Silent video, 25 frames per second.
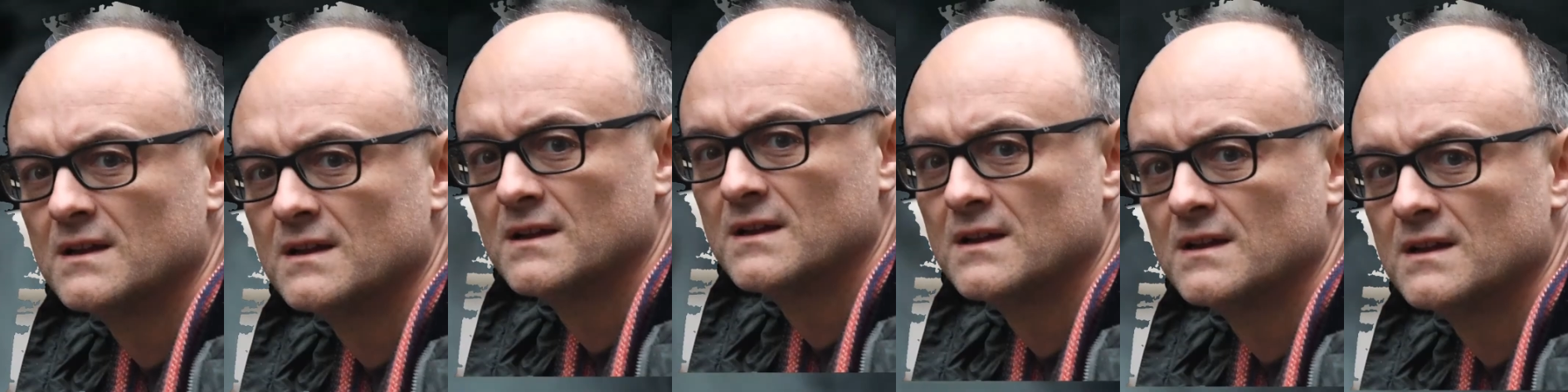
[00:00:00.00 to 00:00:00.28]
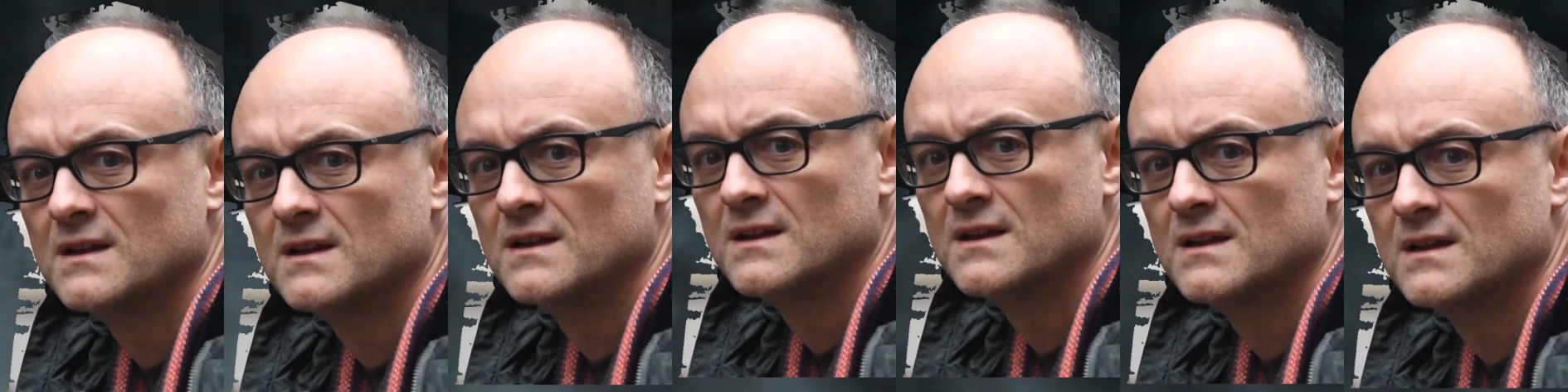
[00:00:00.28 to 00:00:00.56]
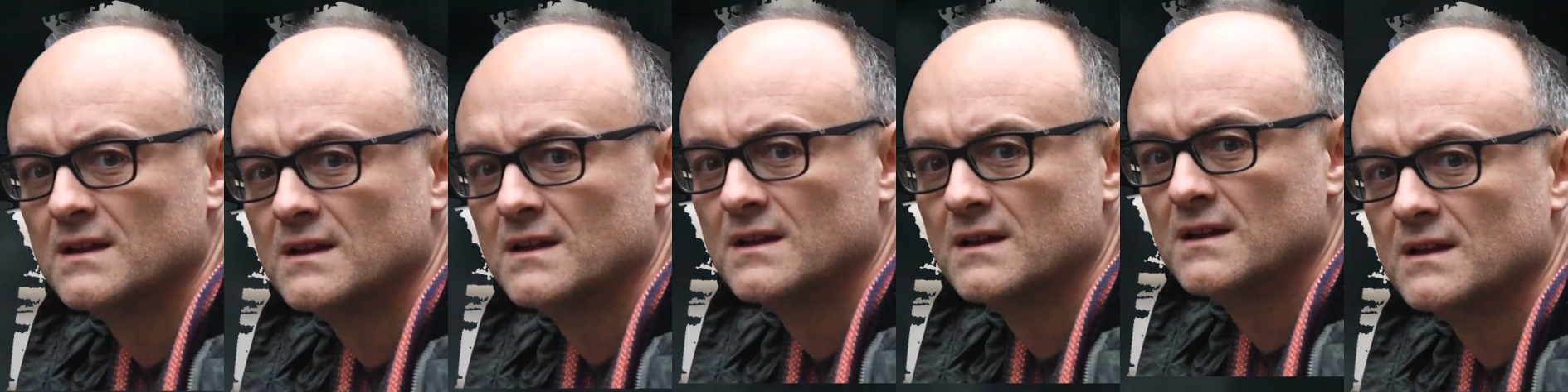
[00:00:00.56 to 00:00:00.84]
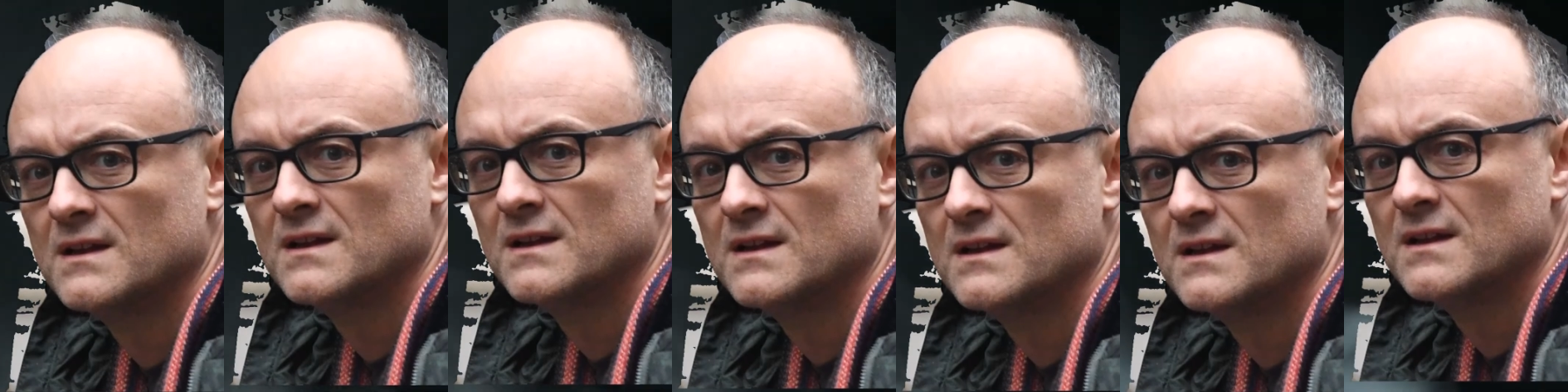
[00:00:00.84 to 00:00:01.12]
Their words cannot
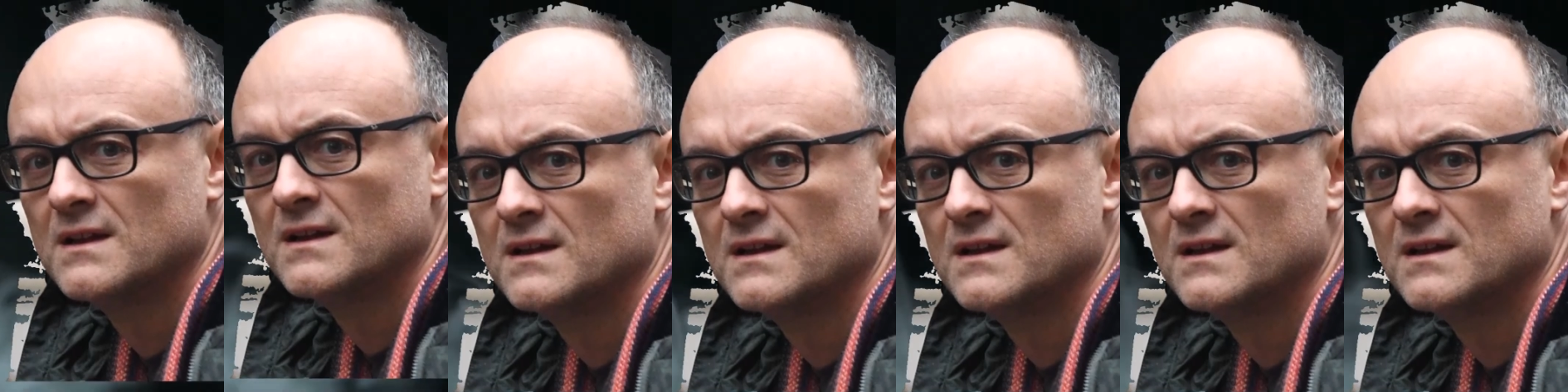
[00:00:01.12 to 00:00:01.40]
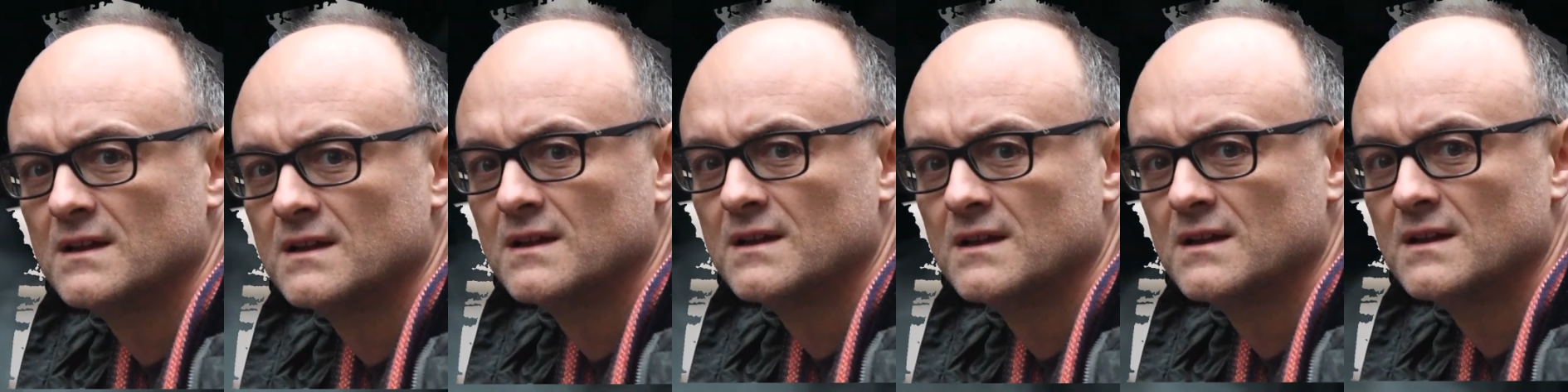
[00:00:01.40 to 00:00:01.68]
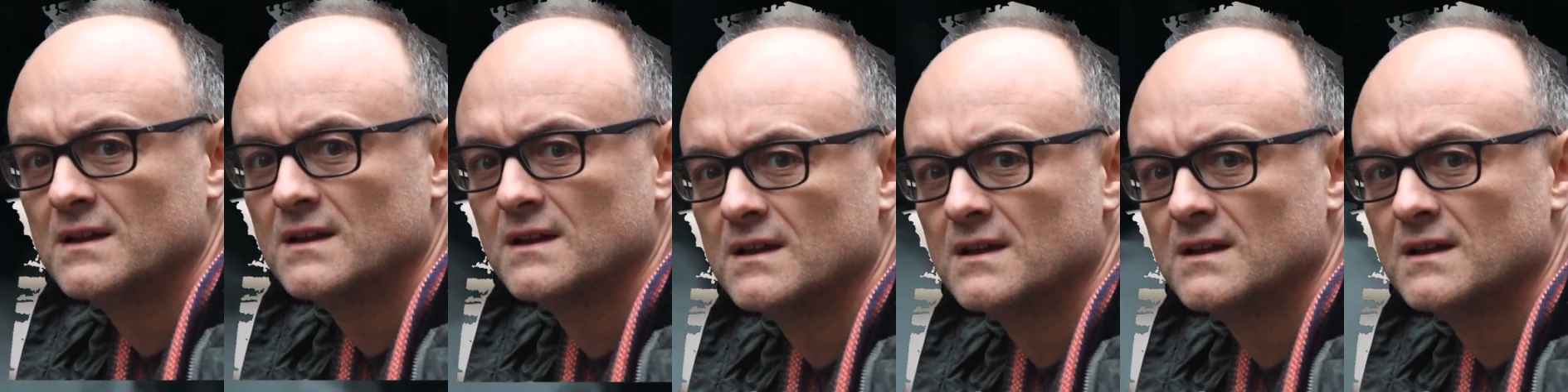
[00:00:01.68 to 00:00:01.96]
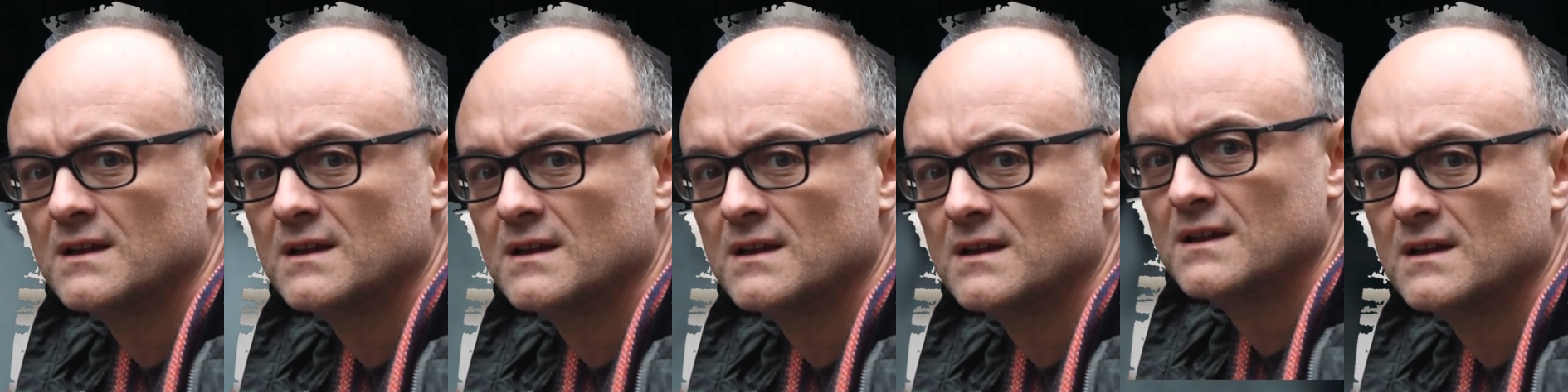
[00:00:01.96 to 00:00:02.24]
harm me,
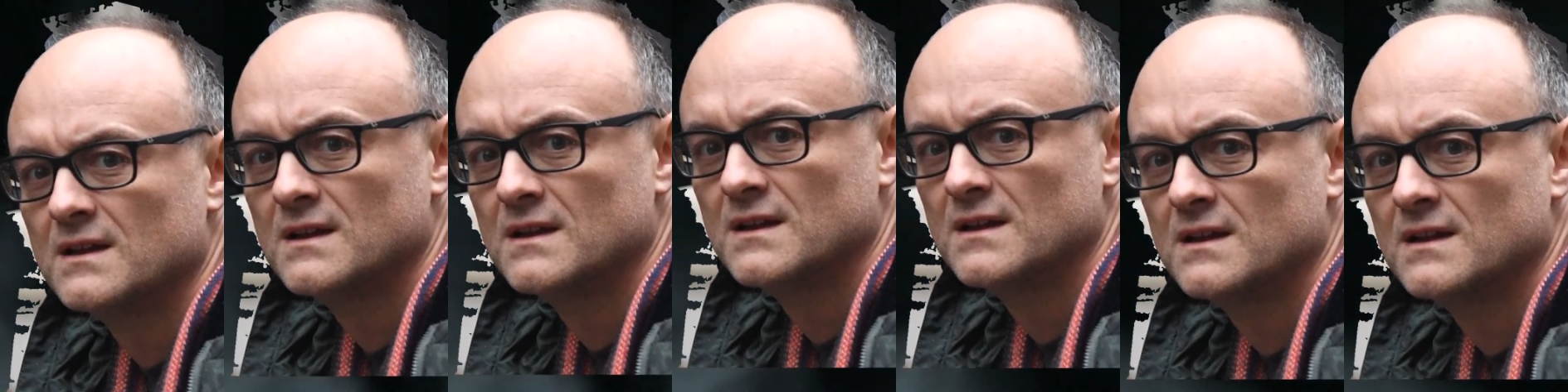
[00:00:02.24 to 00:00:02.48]
for I